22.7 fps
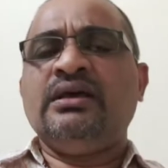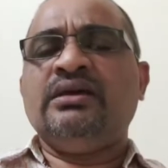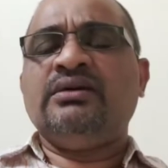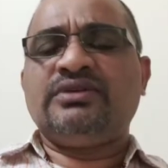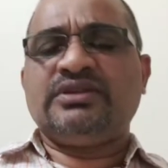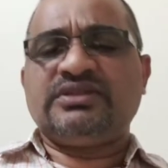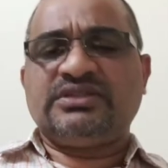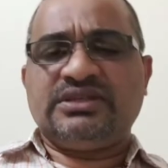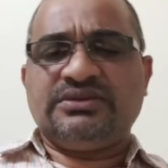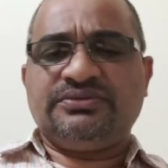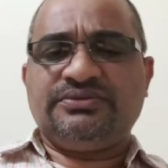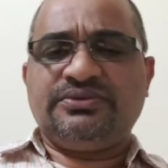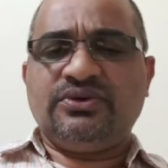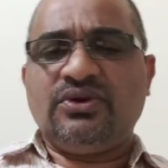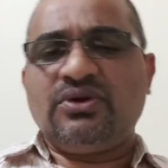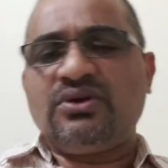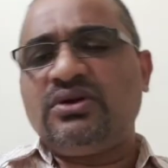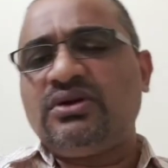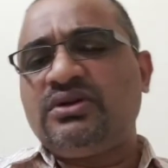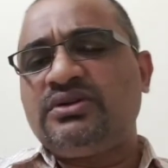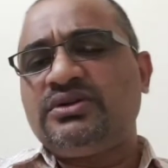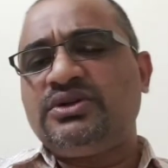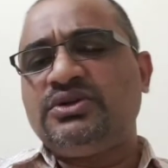First of
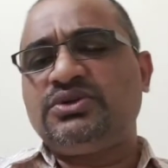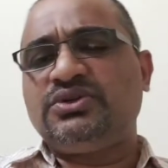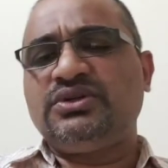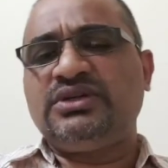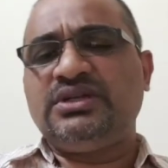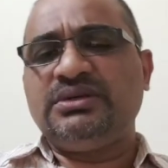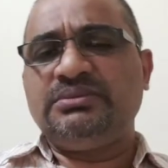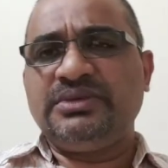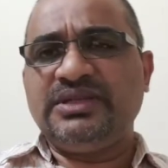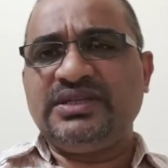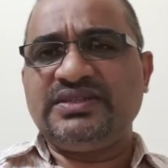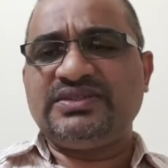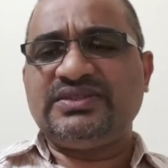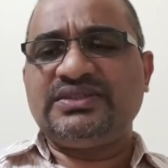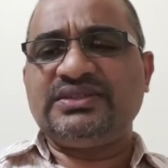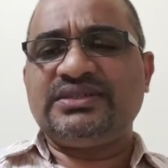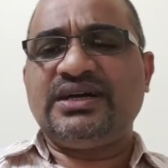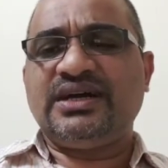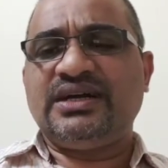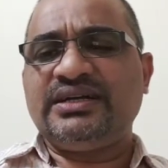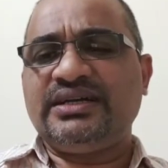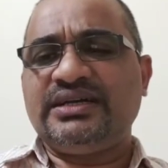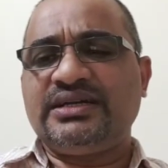all, due to diminished
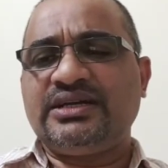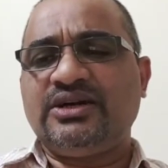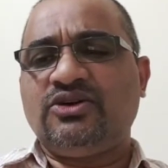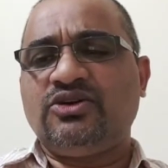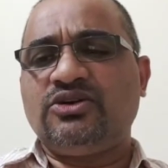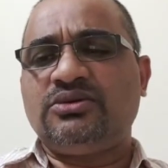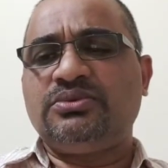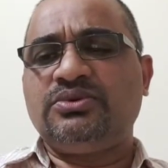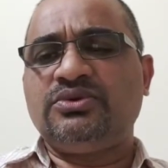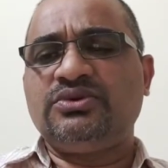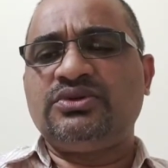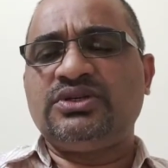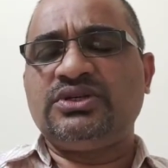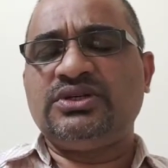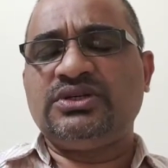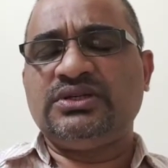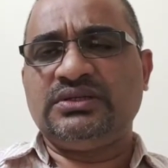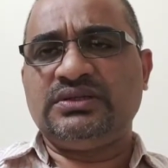cardiac output,